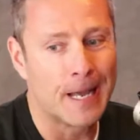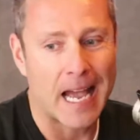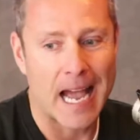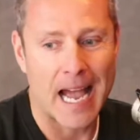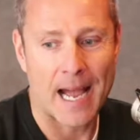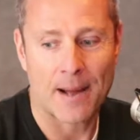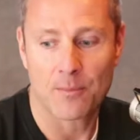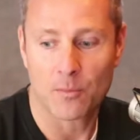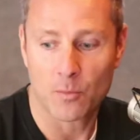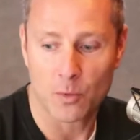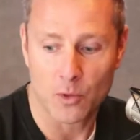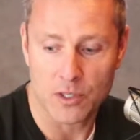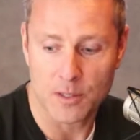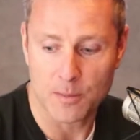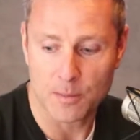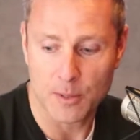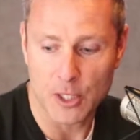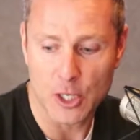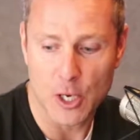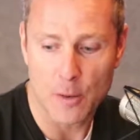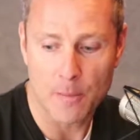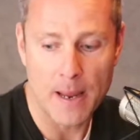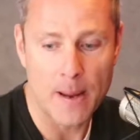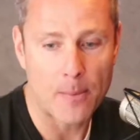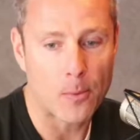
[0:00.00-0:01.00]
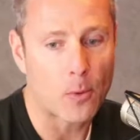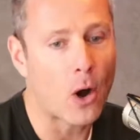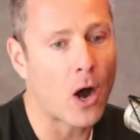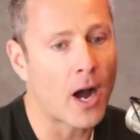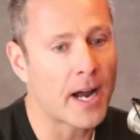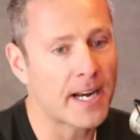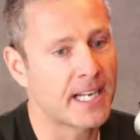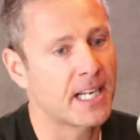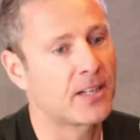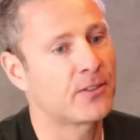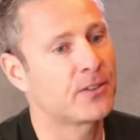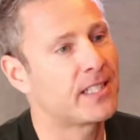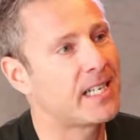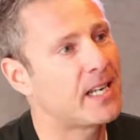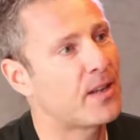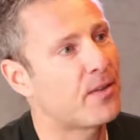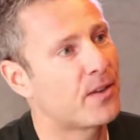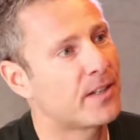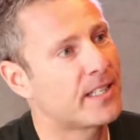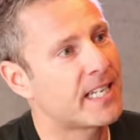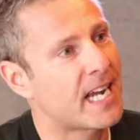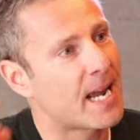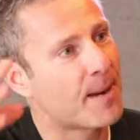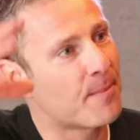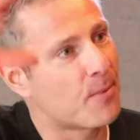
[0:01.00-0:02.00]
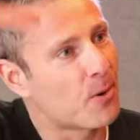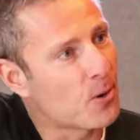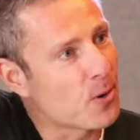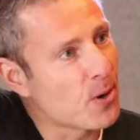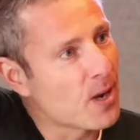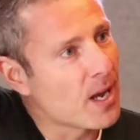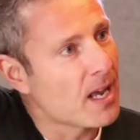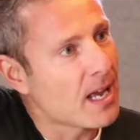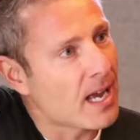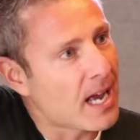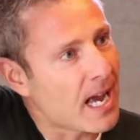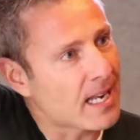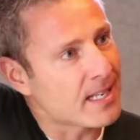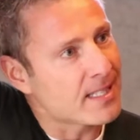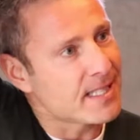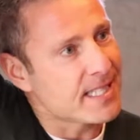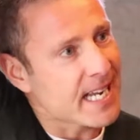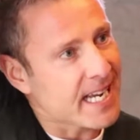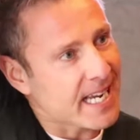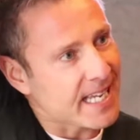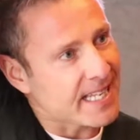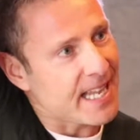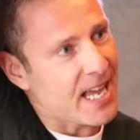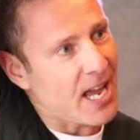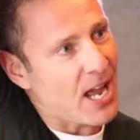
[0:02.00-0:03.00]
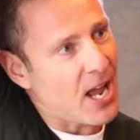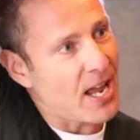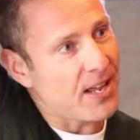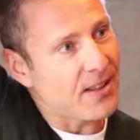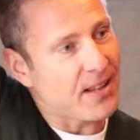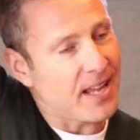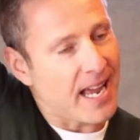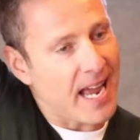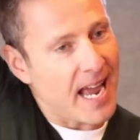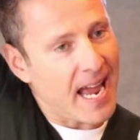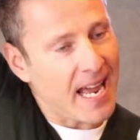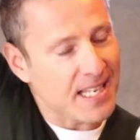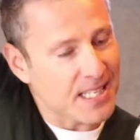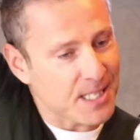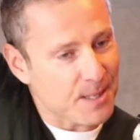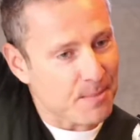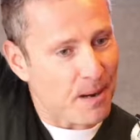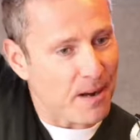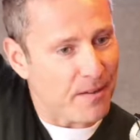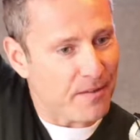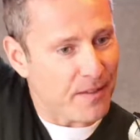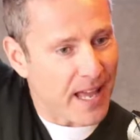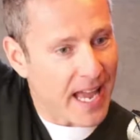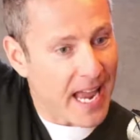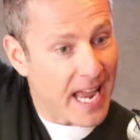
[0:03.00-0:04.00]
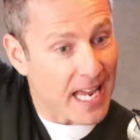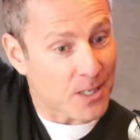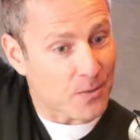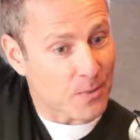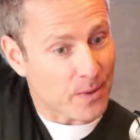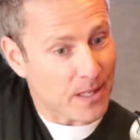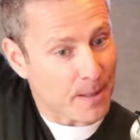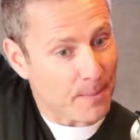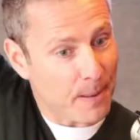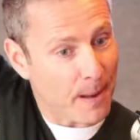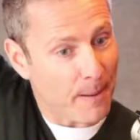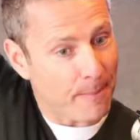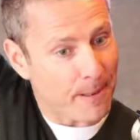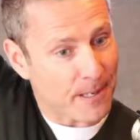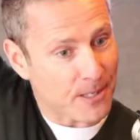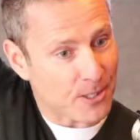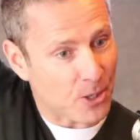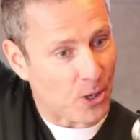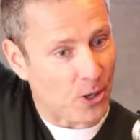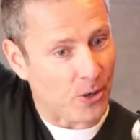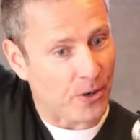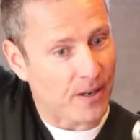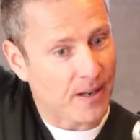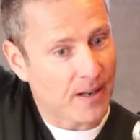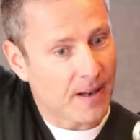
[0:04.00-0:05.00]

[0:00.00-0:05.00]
and was people hiding underneath the table and sticking their hands above their heads with the puppets on.